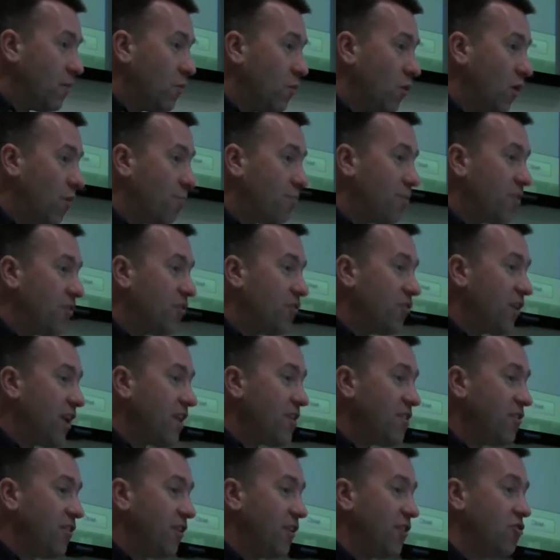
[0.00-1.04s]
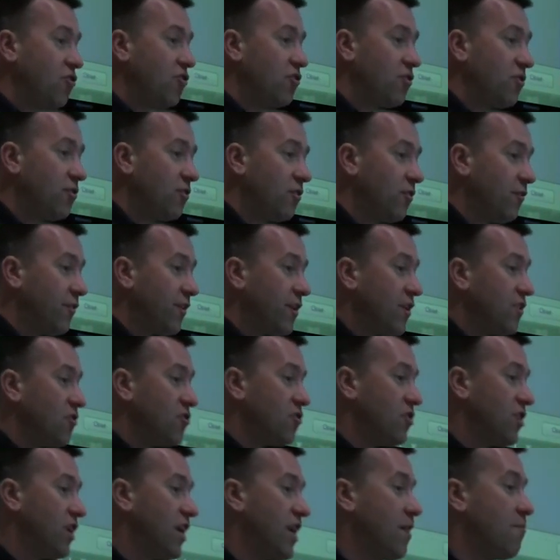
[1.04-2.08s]
what percentage of
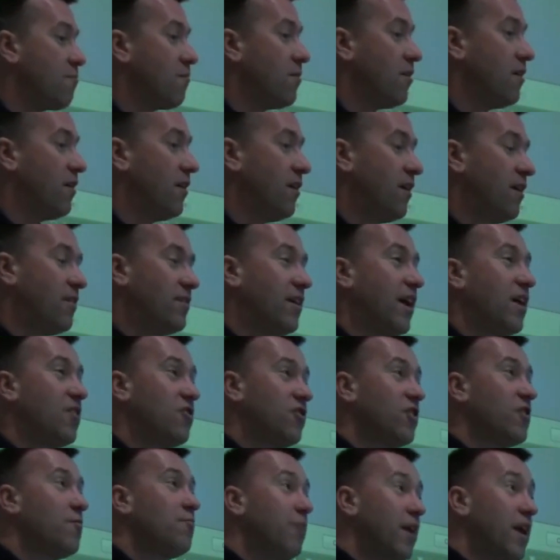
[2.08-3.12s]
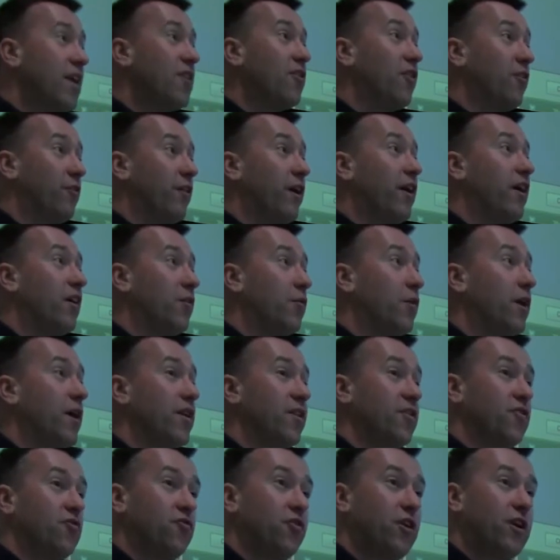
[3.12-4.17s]
each team has actually been on that
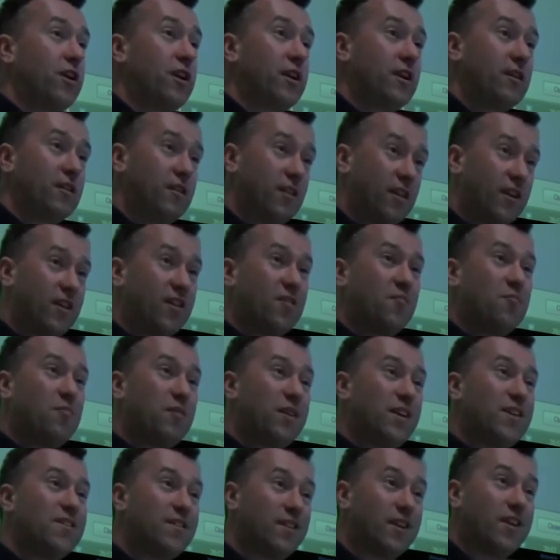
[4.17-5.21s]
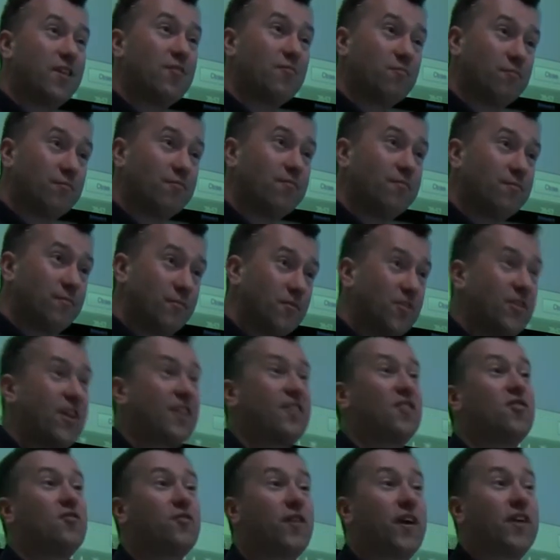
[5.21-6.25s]
awareness training and completed it
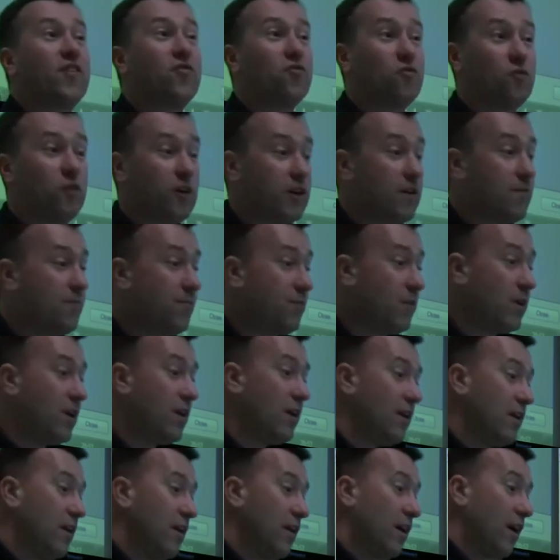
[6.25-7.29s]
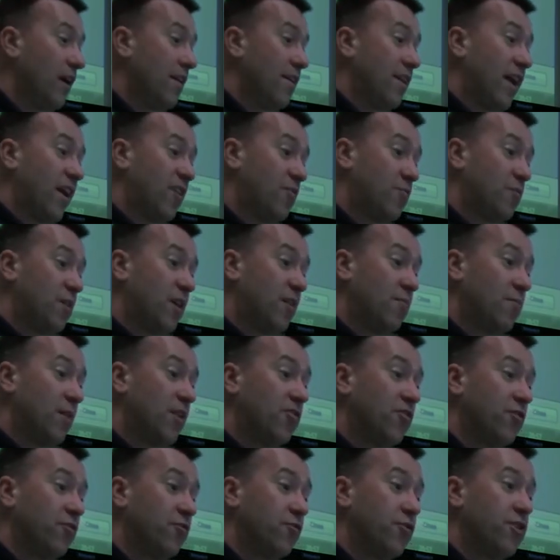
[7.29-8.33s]
satisfactorily. And that's being
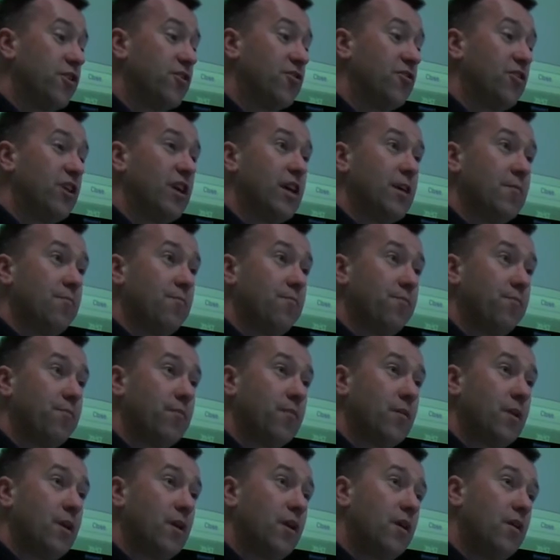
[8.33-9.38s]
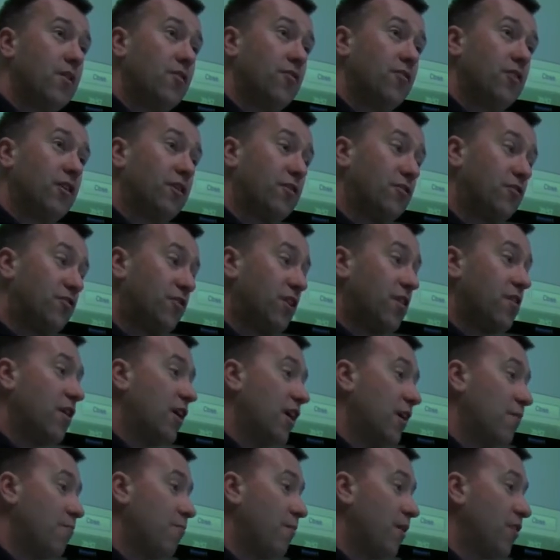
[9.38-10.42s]
measured for each team. So you see that
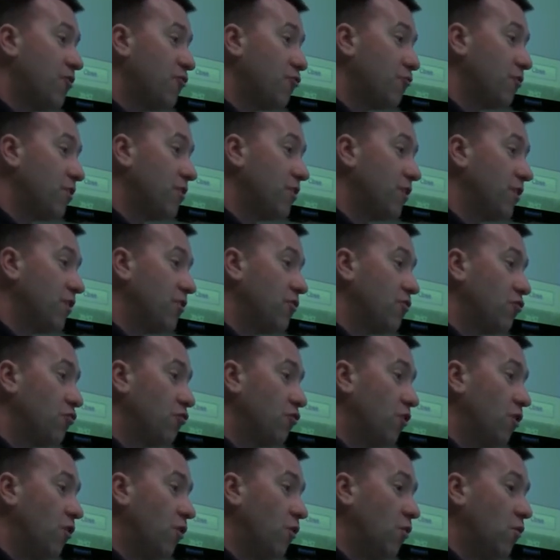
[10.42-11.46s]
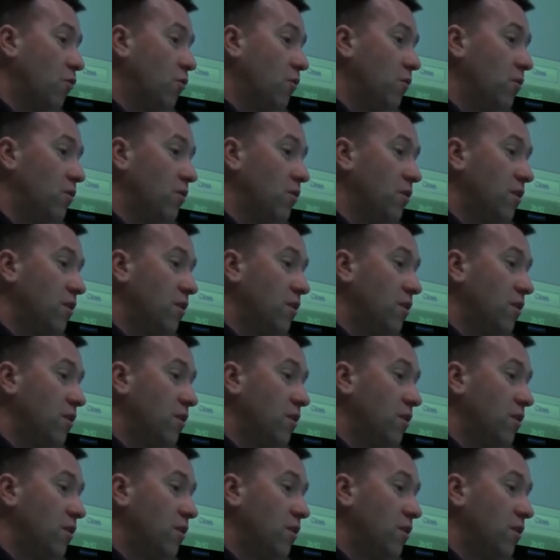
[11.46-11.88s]
I'm measuring the control